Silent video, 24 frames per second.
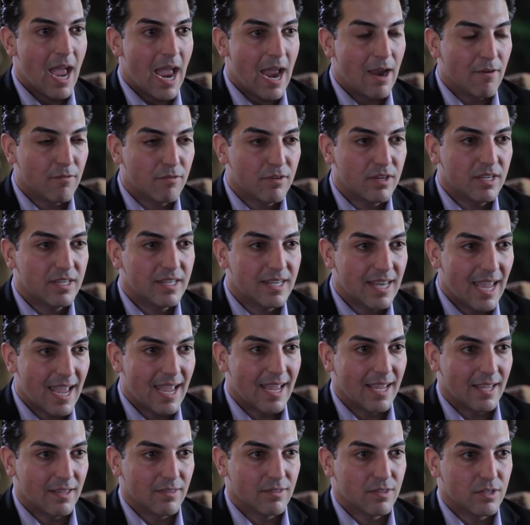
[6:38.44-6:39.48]
Every
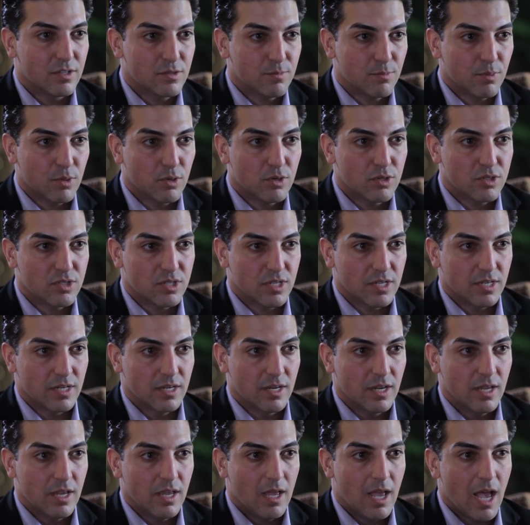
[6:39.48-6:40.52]
day, this
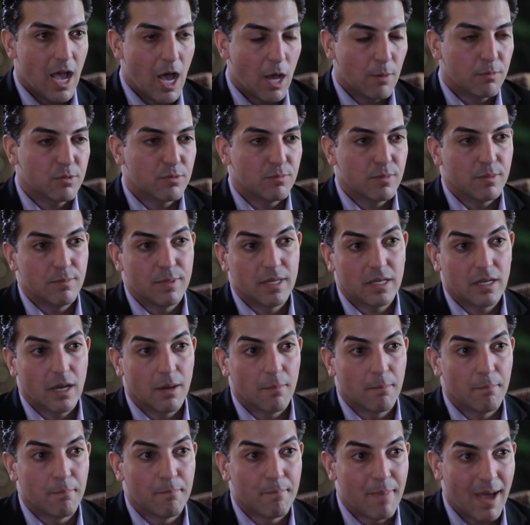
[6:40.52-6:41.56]
person helps me
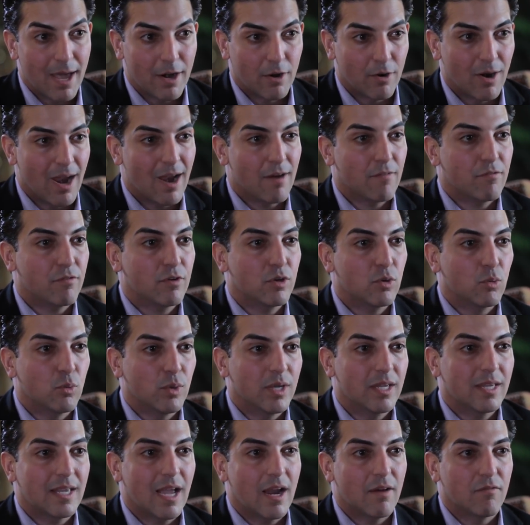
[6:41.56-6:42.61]
become better. Every
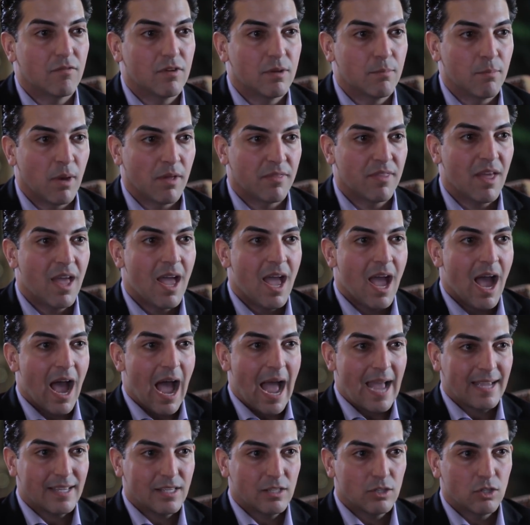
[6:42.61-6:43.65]
week, every month,
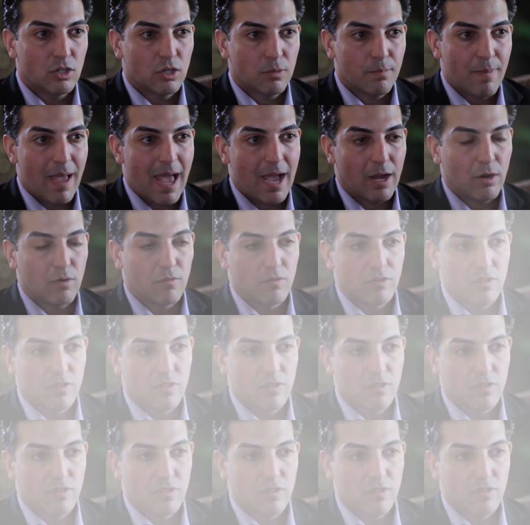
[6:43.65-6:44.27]
I can look back